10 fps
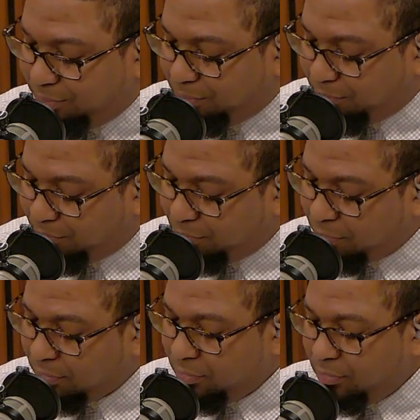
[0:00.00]

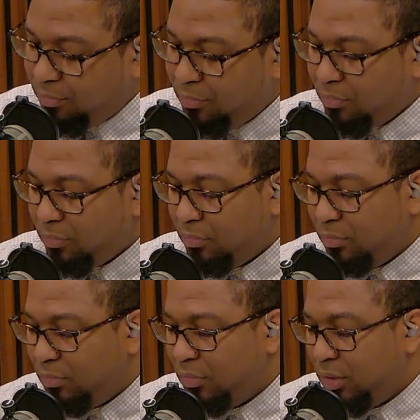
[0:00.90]

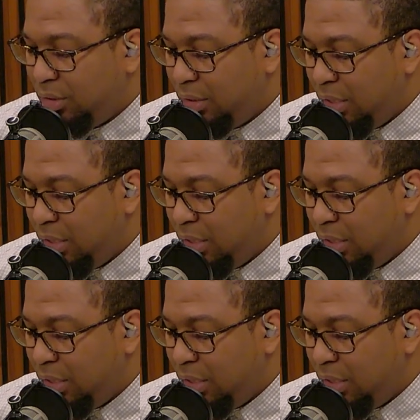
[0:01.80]
Nothing is said.